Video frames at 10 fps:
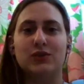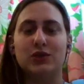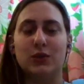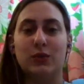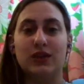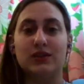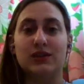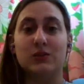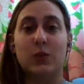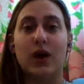do this
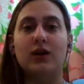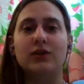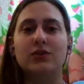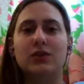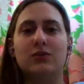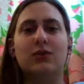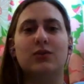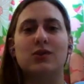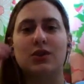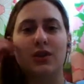as well. So those
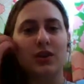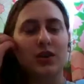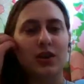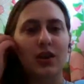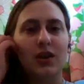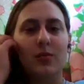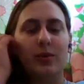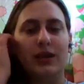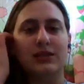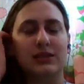are good
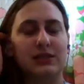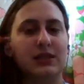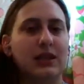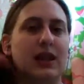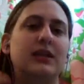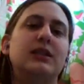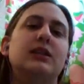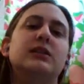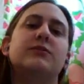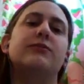places to get
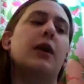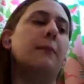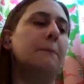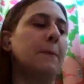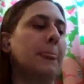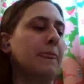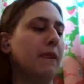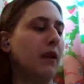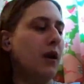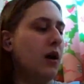ideas from.
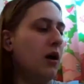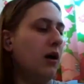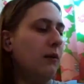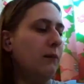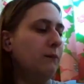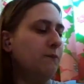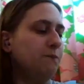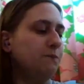Um,